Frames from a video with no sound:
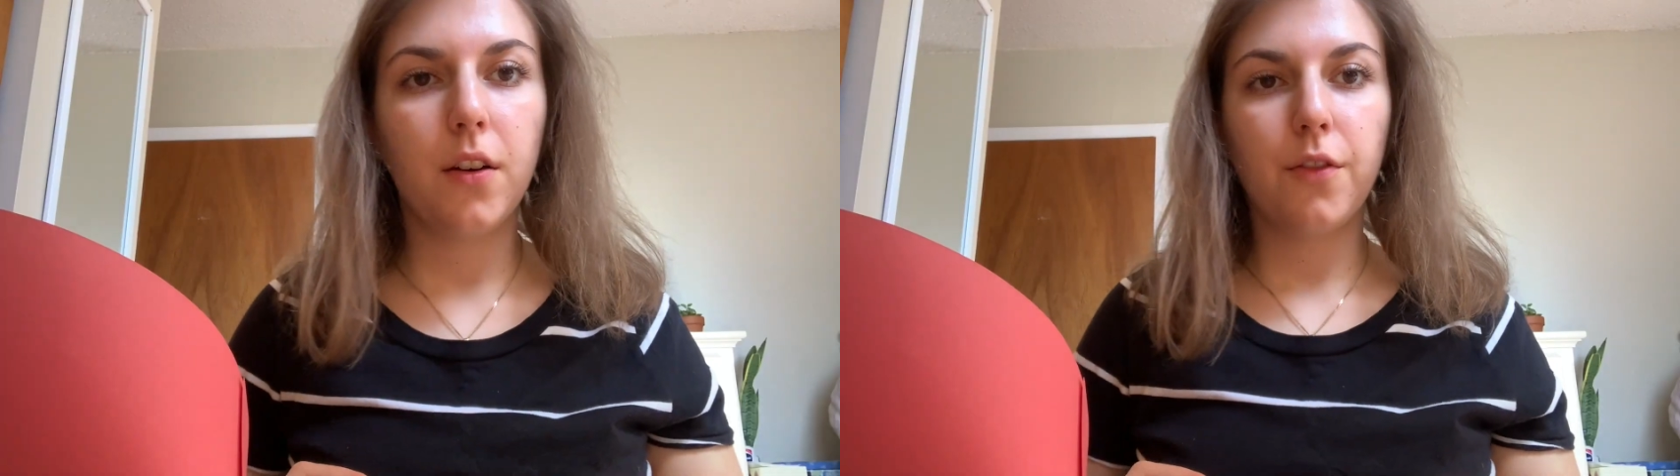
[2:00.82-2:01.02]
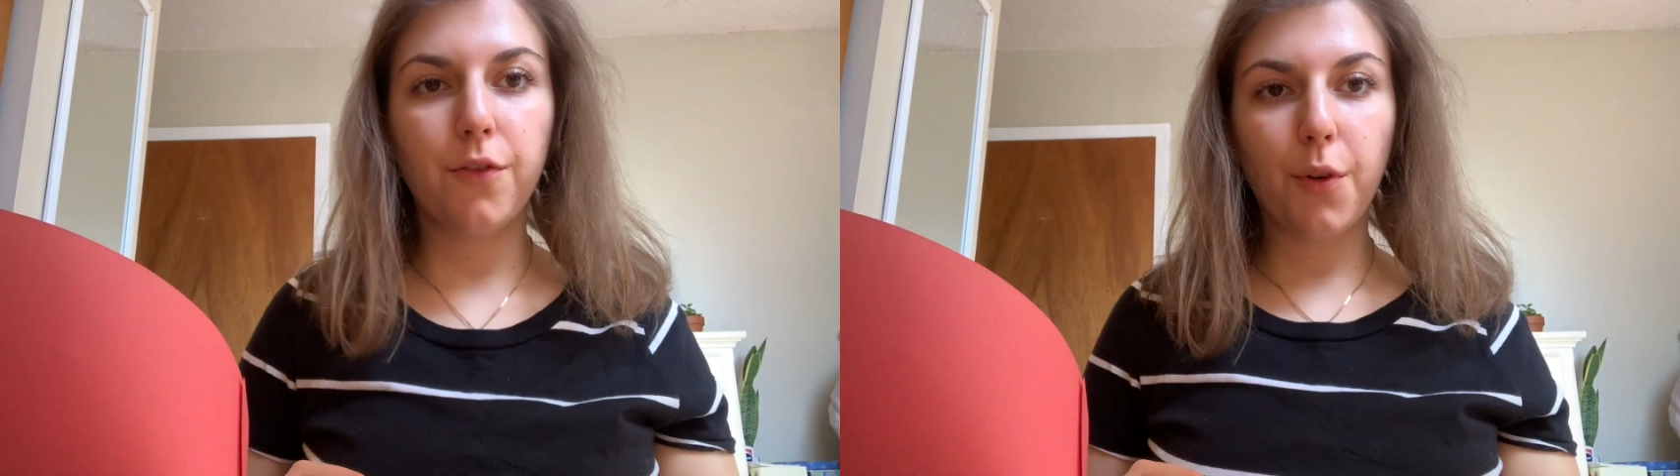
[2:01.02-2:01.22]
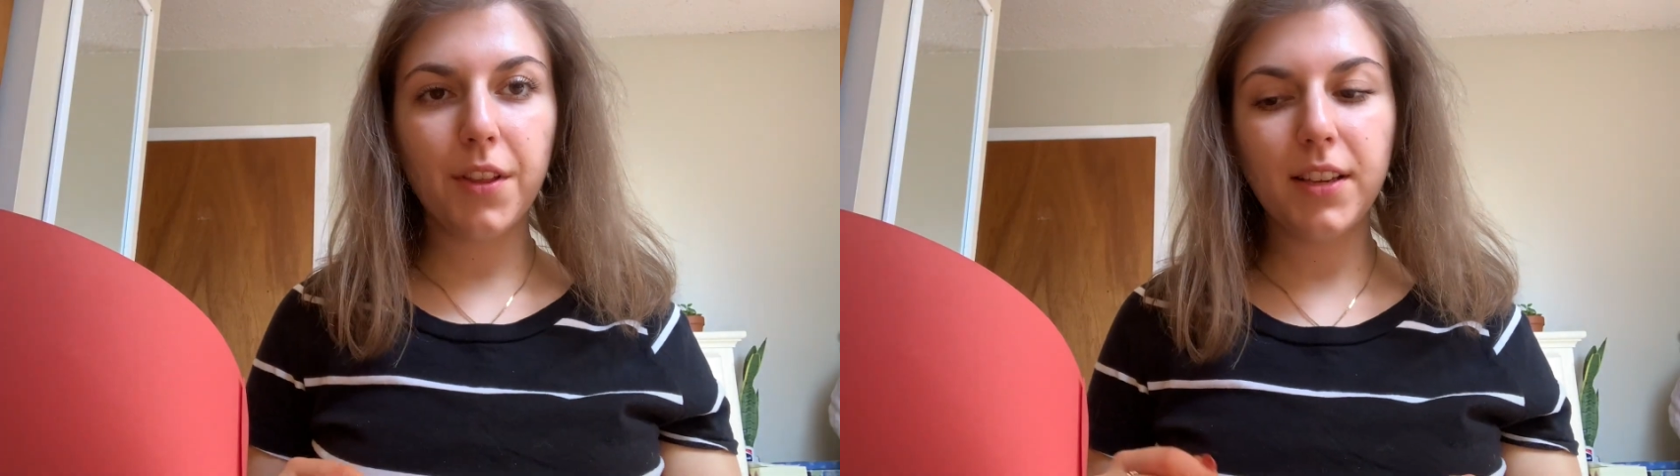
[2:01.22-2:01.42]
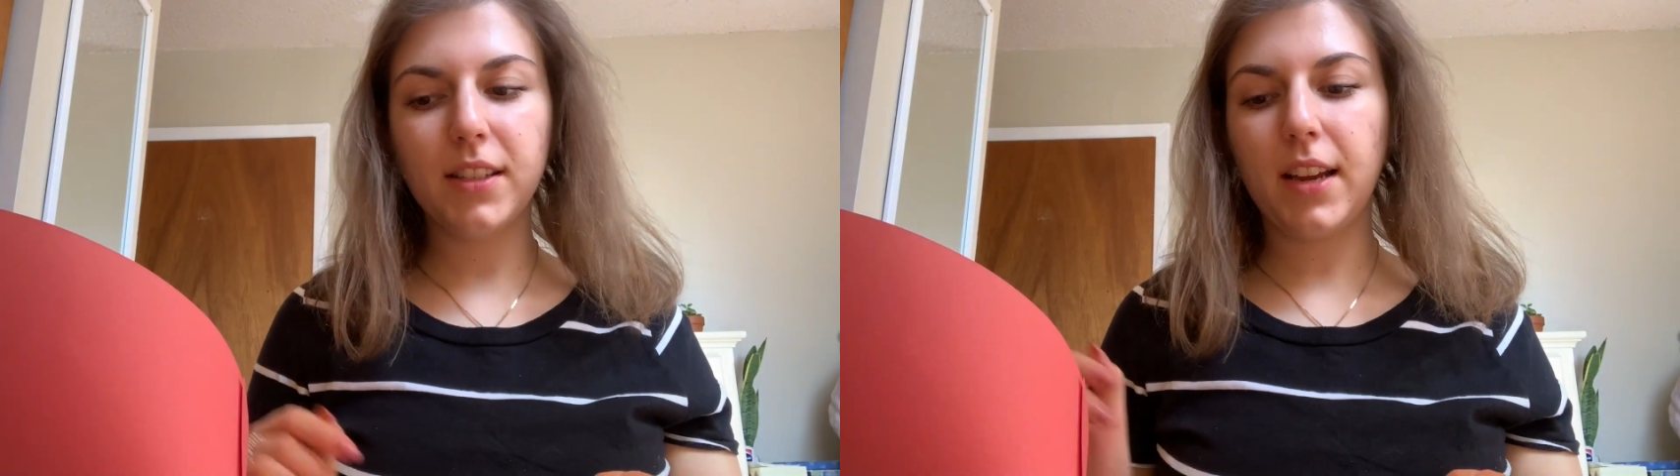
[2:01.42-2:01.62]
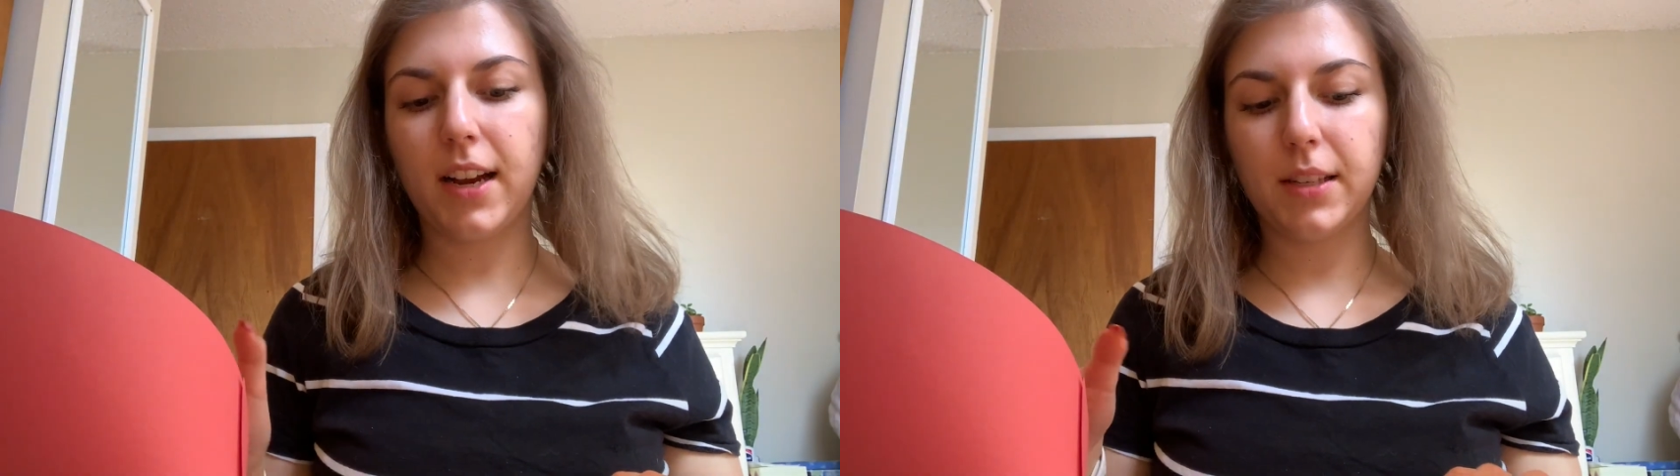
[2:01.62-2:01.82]
For
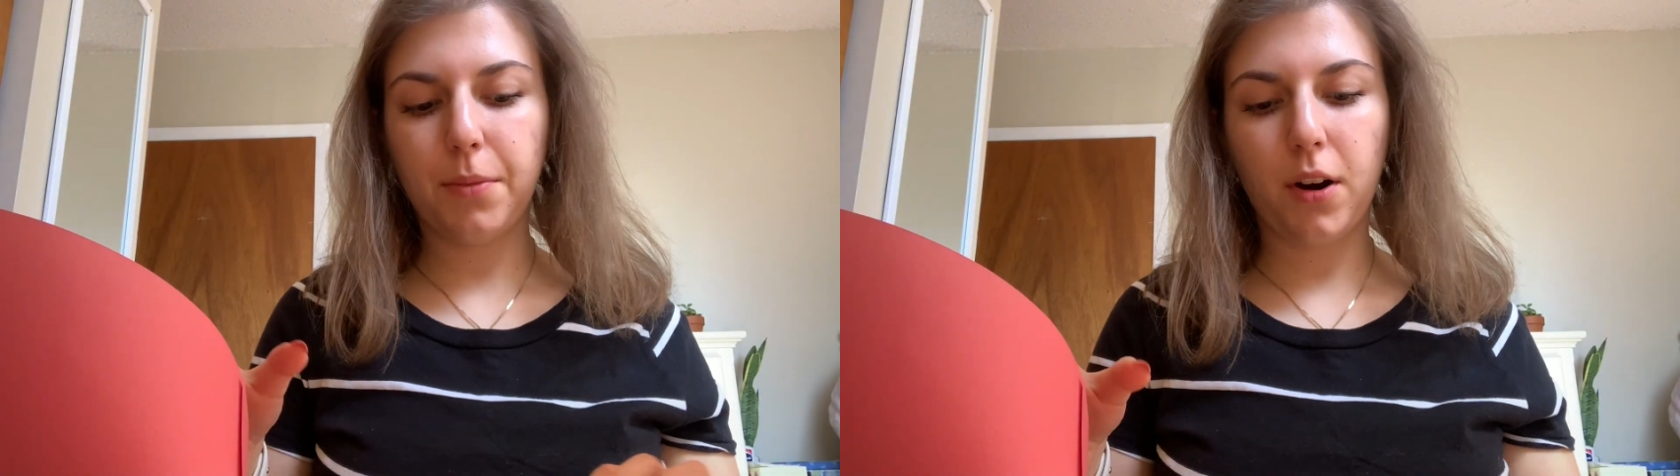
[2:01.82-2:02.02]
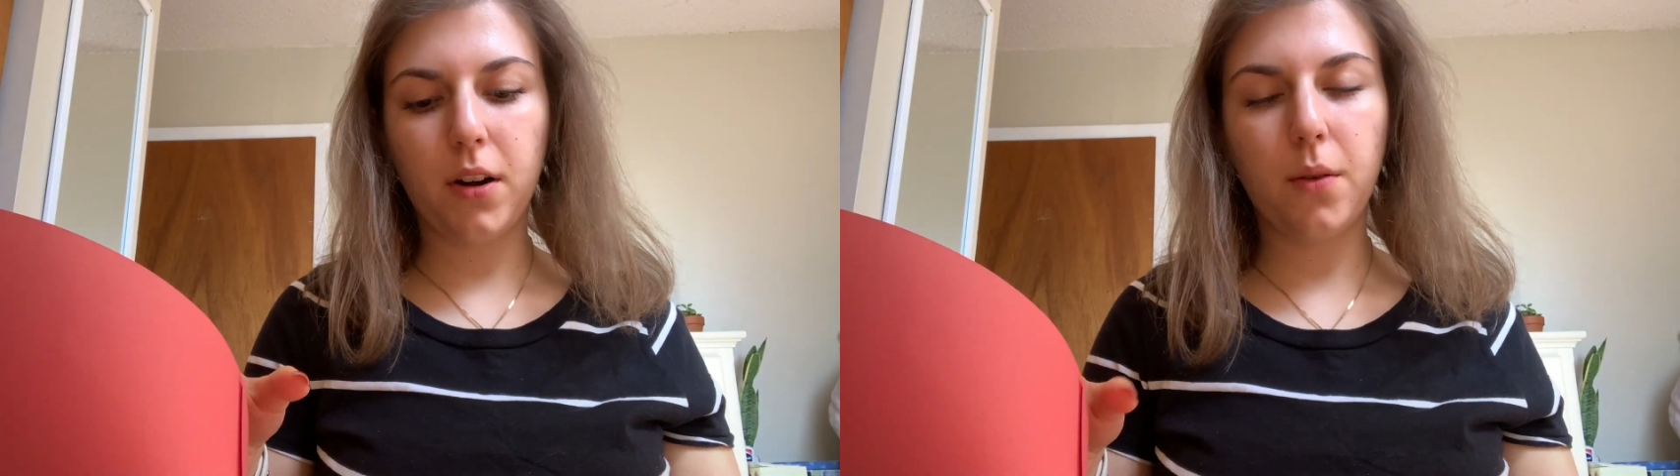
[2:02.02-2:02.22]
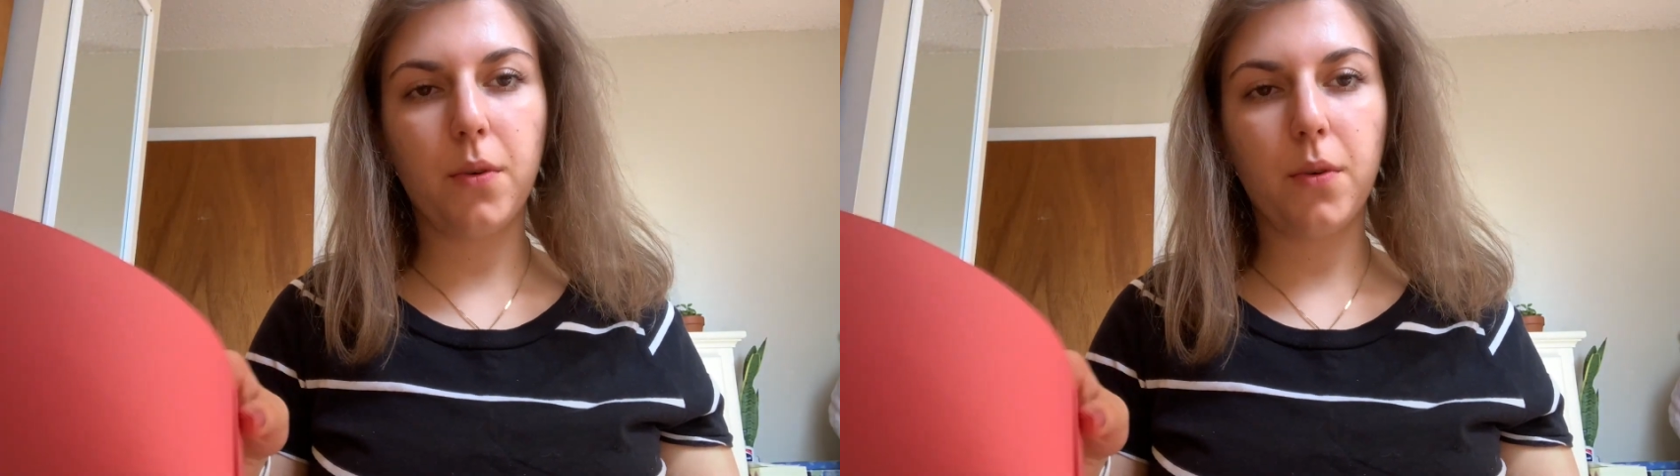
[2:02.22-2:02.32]
this next part,